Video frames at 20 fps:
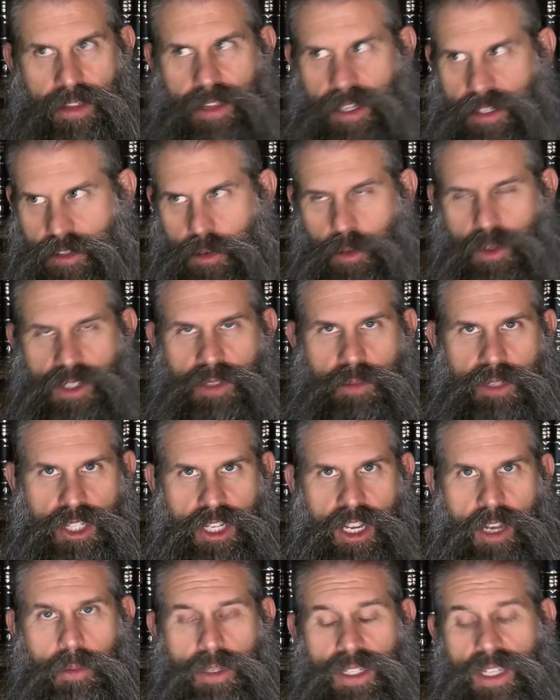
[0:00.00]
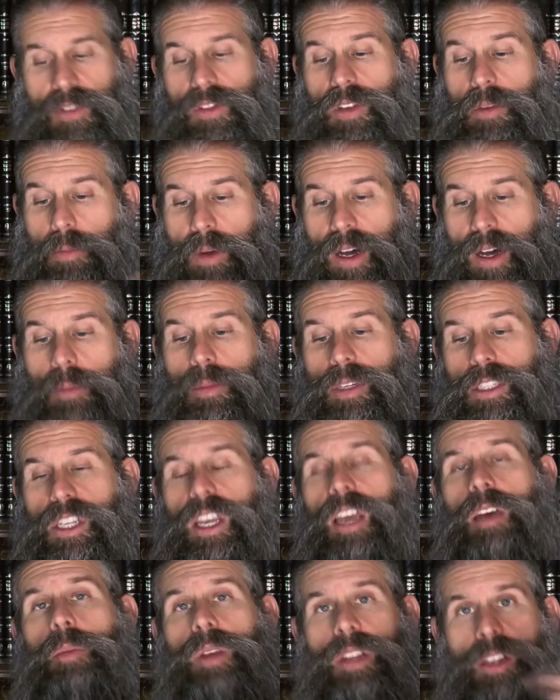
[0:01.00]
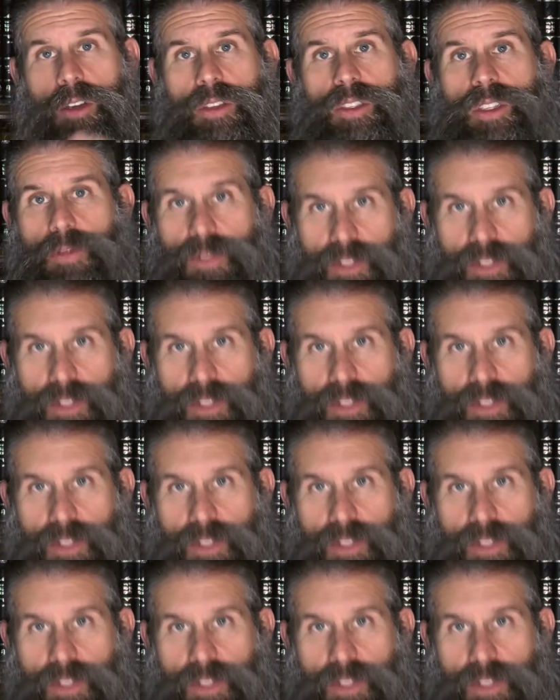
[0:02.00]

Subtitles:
That's always Mashiach ben David. But Mashiach ben Yosef